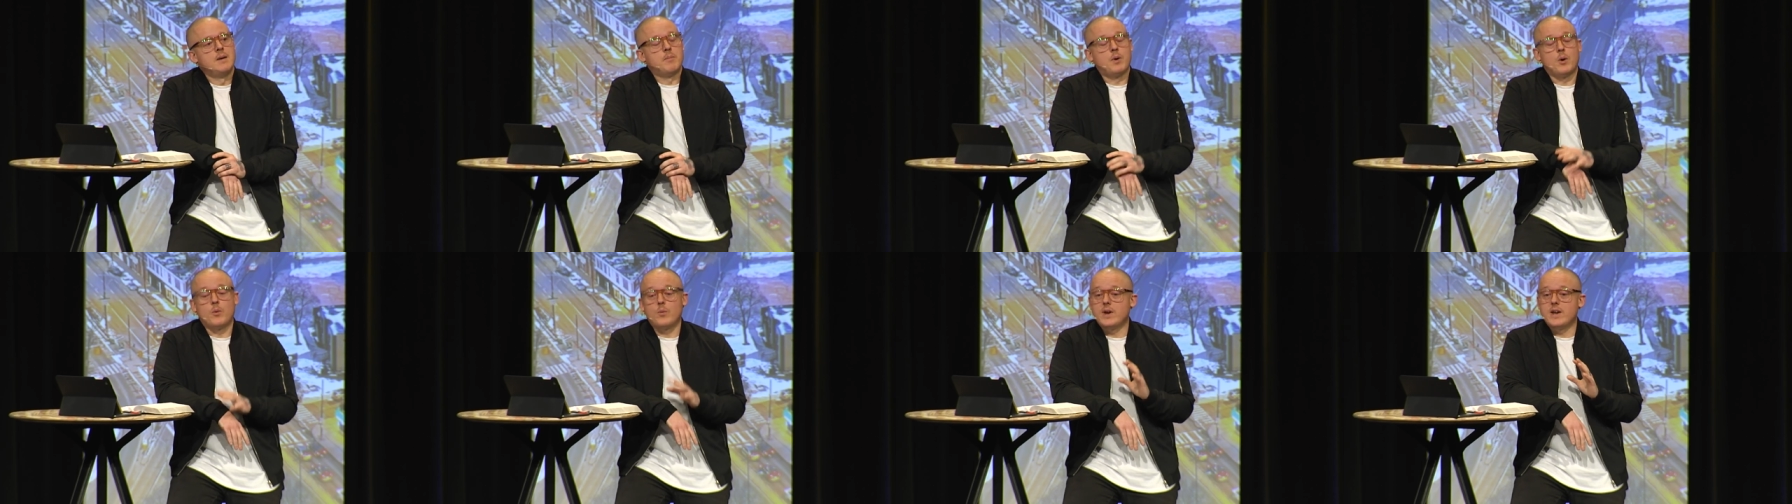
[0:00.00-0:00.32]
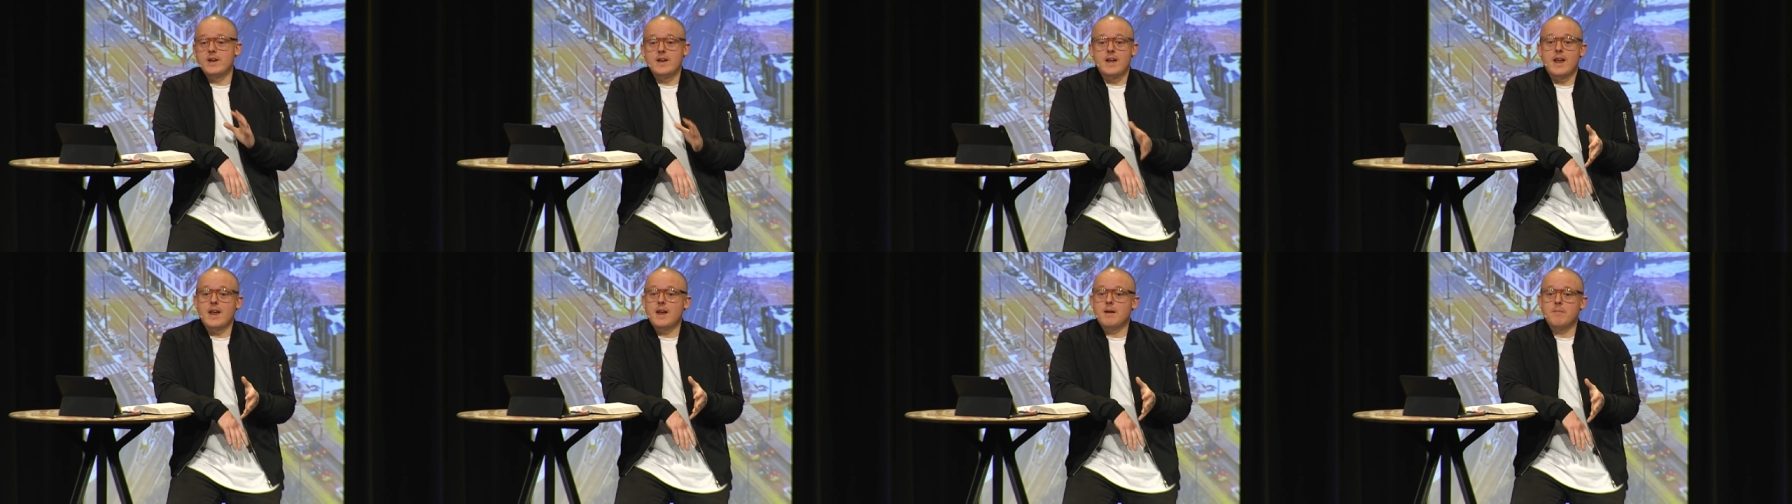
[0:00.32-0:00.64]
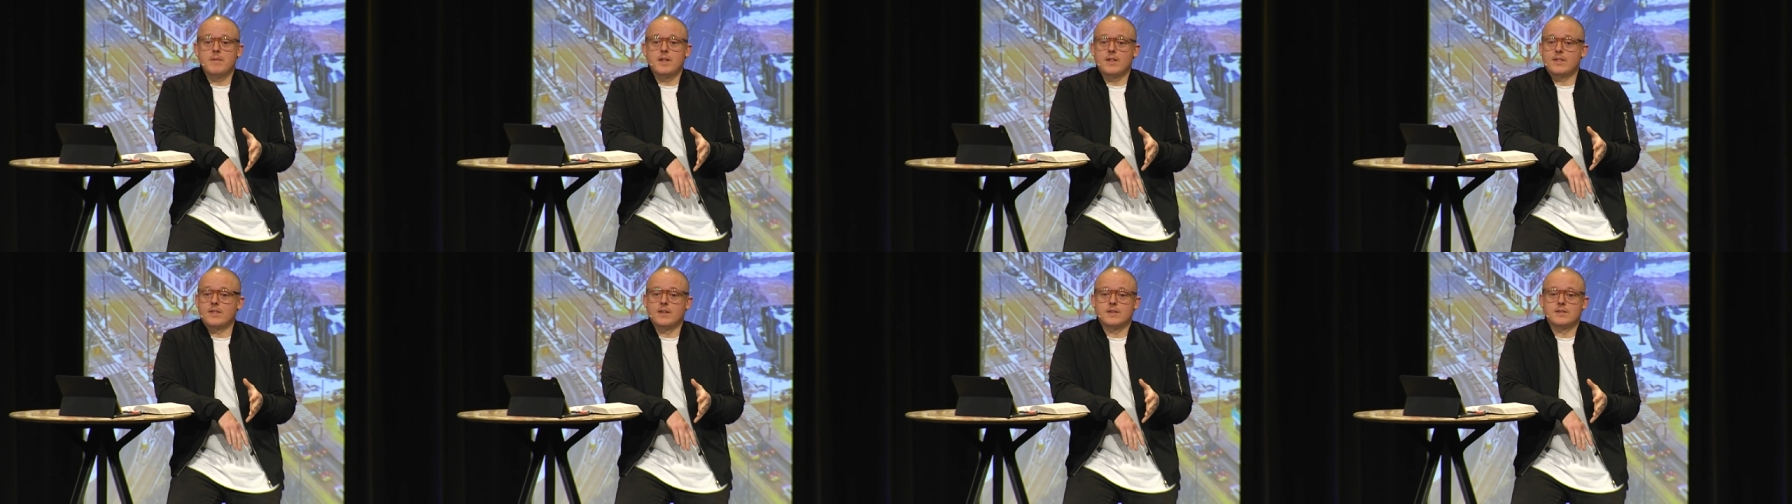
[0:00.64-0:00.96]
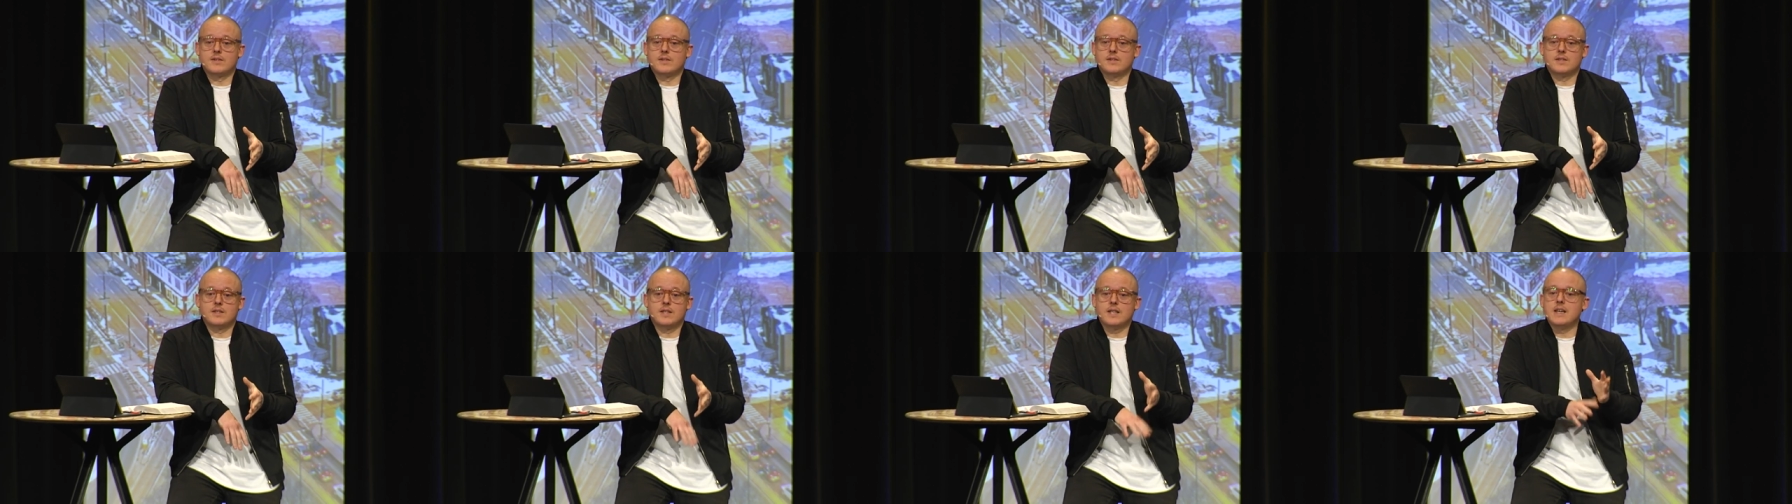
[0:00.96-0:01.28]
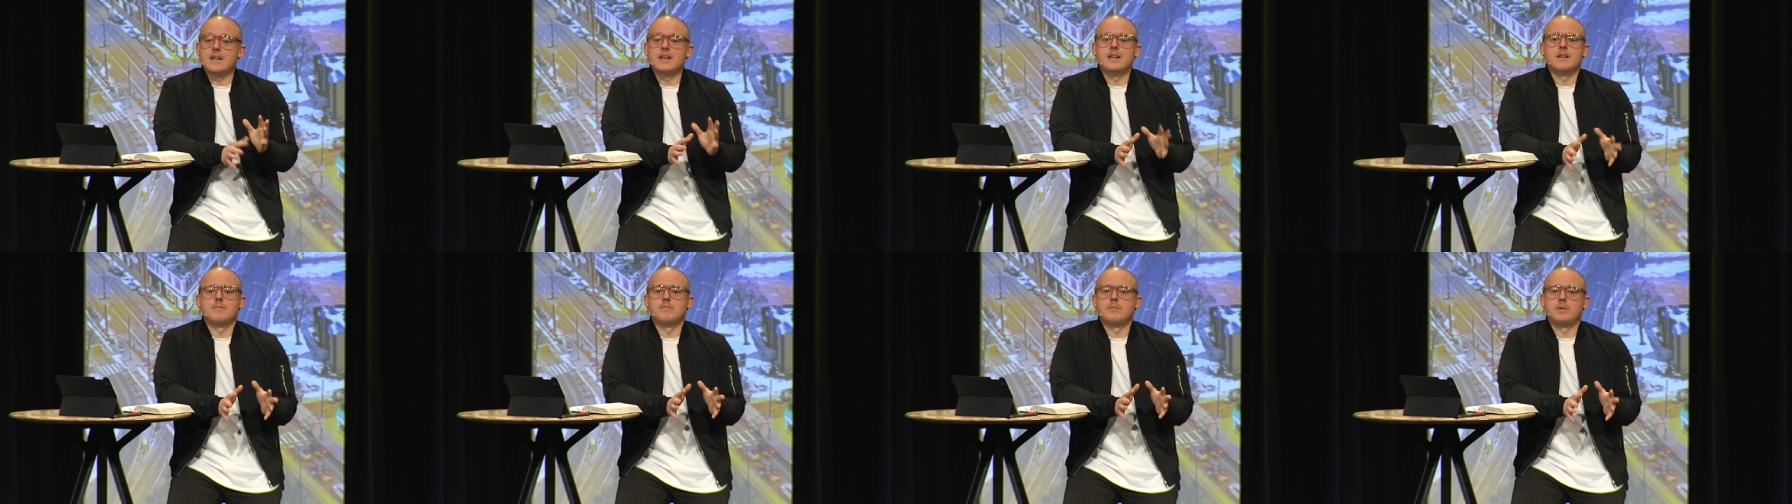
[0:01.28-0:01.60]
But we name that this is
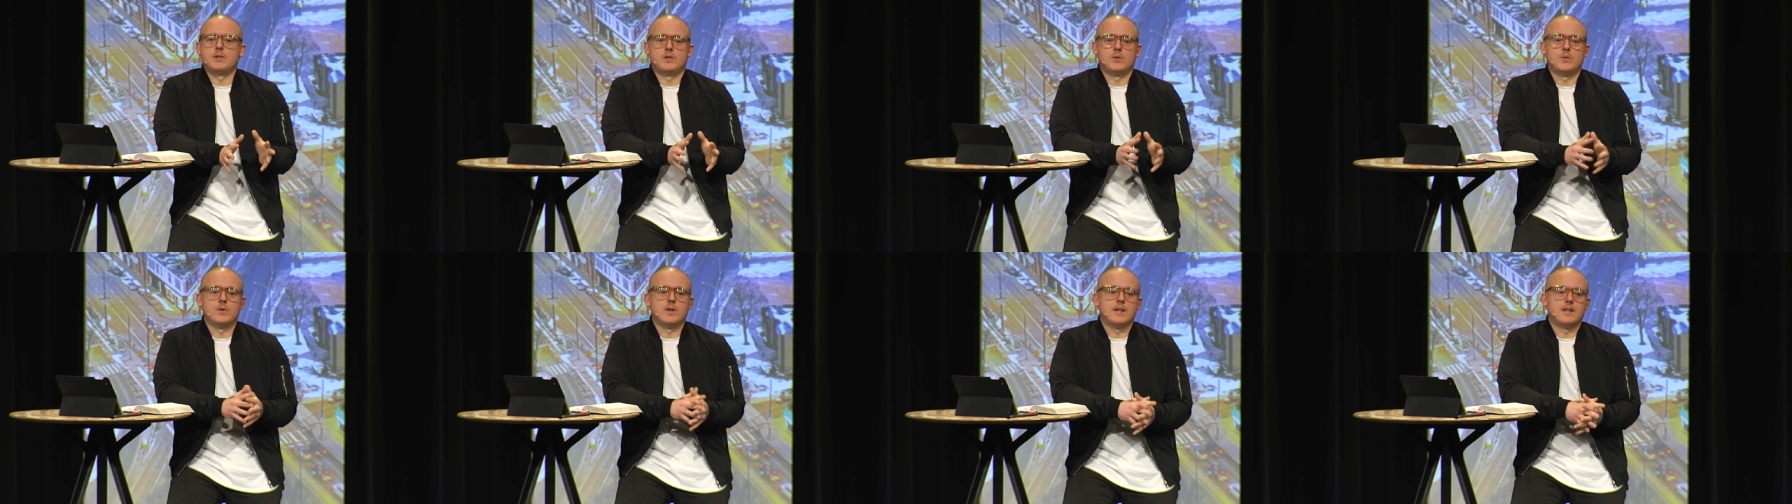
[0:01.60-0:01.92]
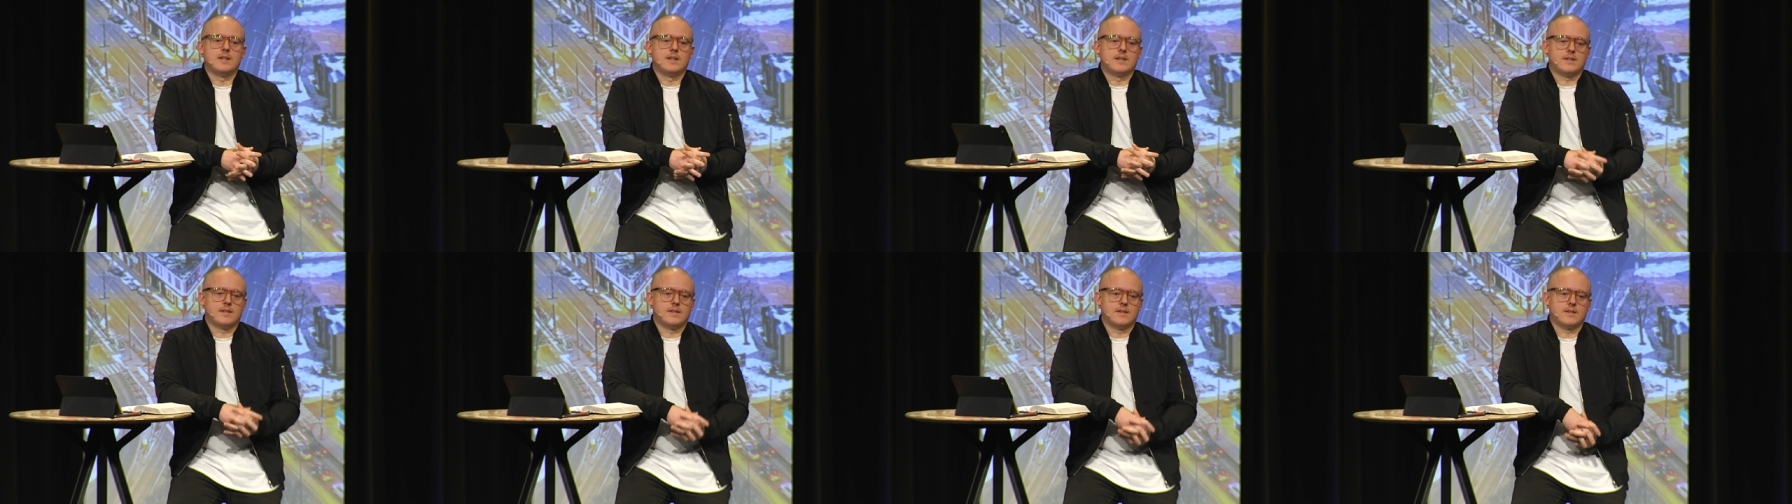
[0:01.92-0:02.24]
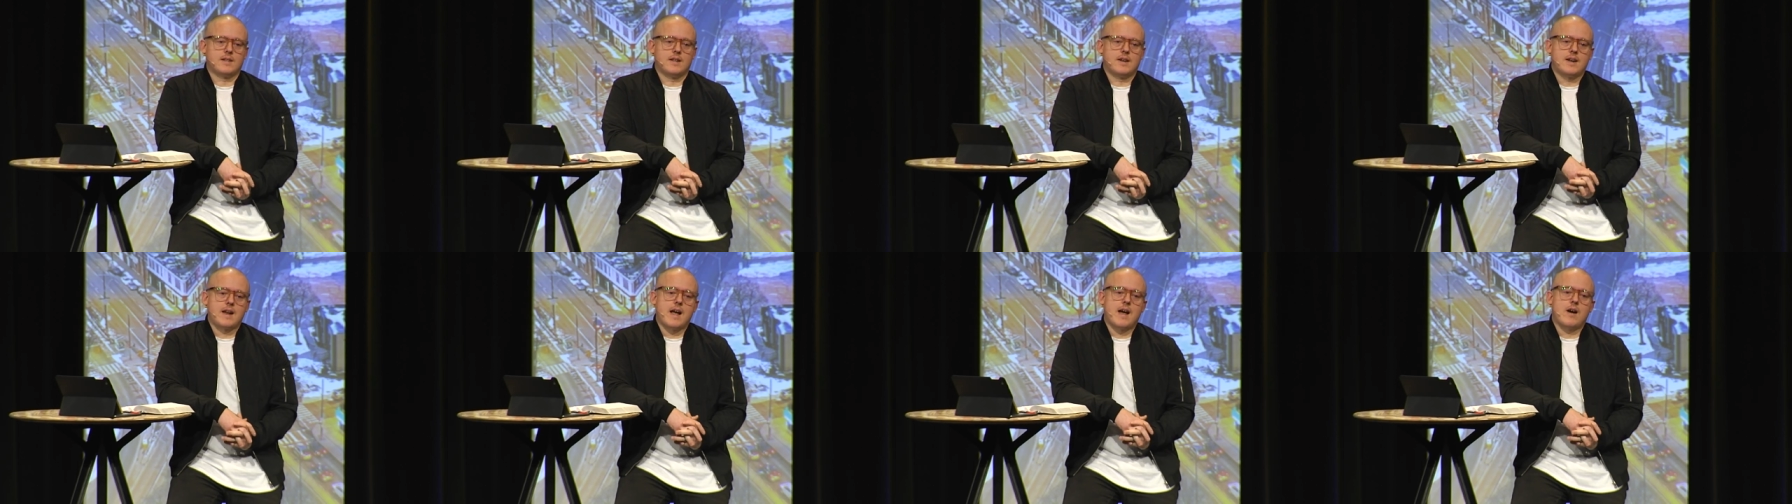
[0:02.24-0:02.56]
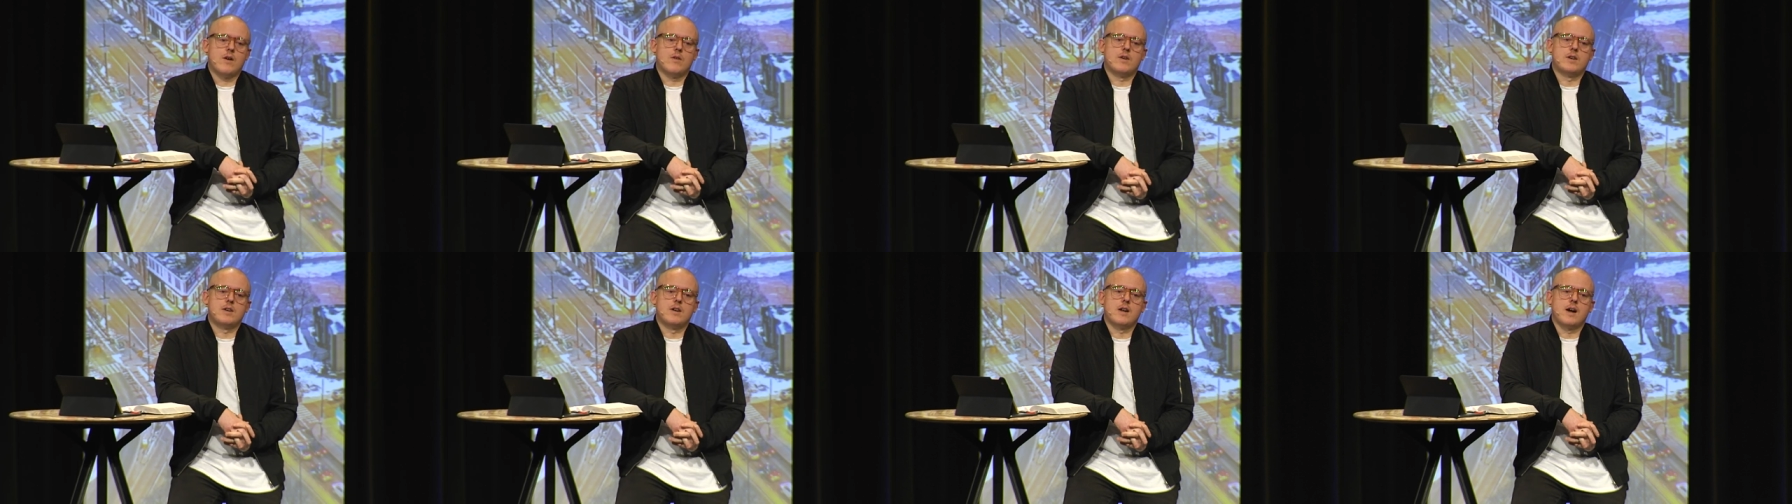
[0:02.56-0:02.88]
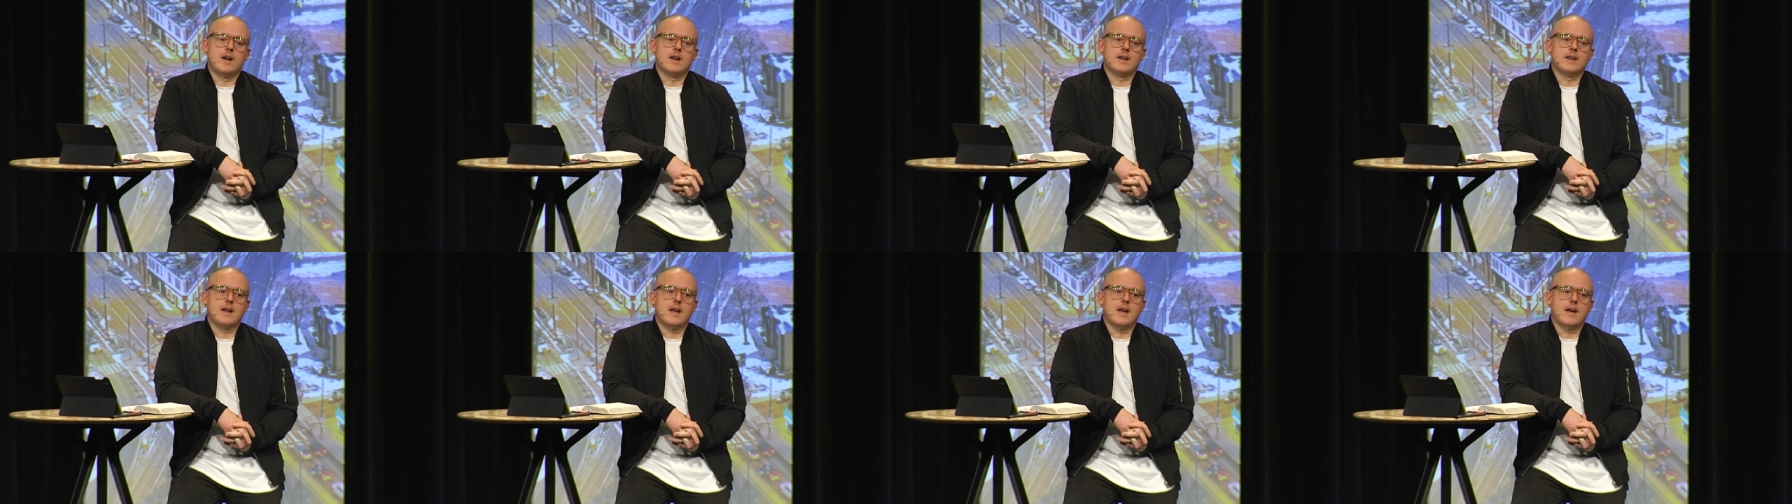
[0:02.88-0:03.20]
the in between, this is the now and
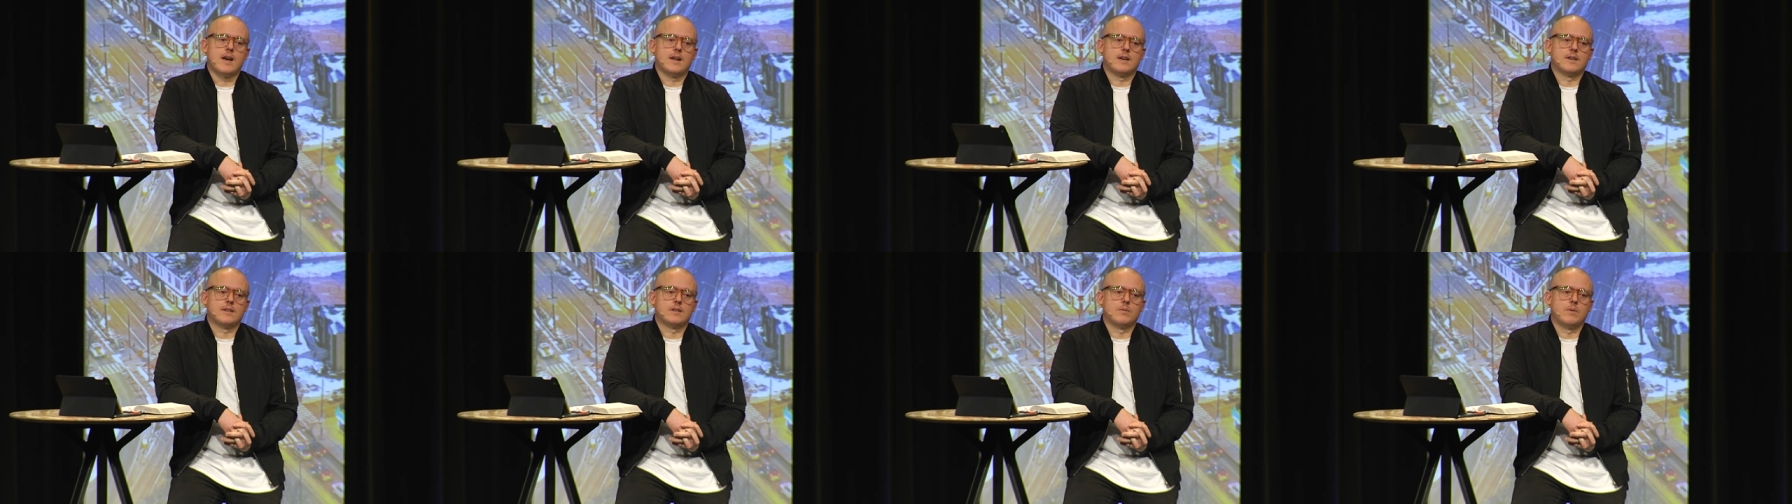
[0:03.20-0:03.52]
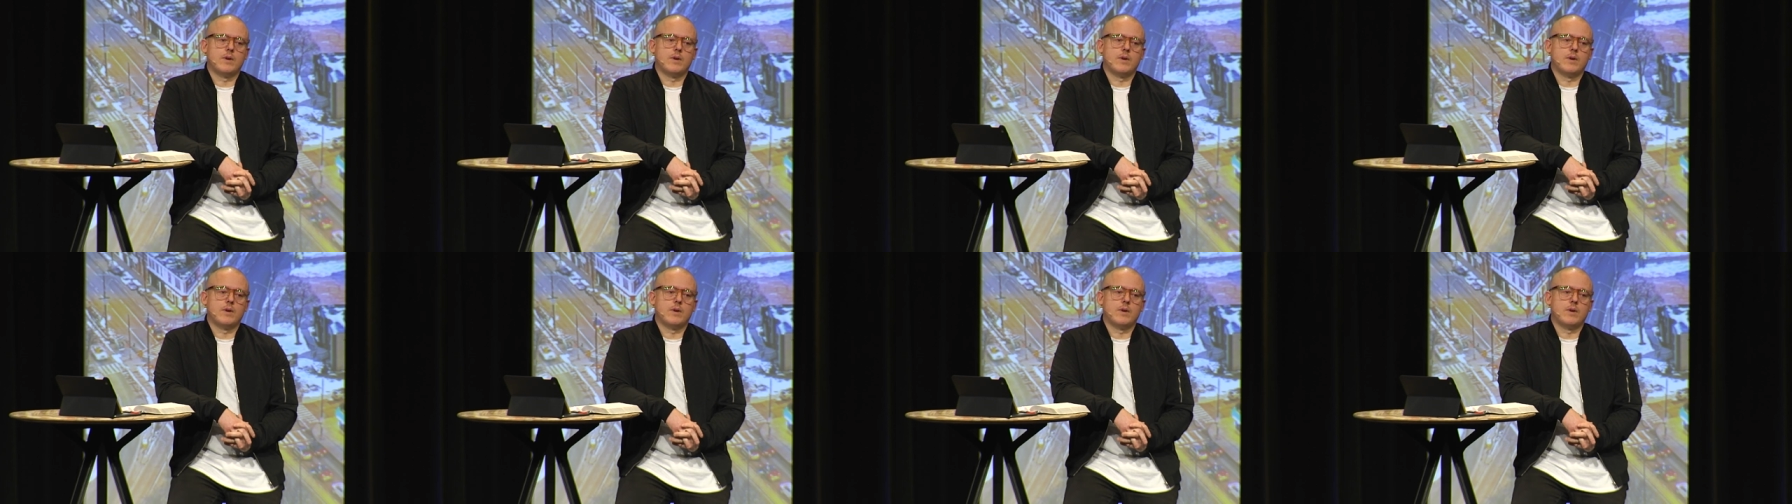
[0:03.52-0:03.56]
not yet,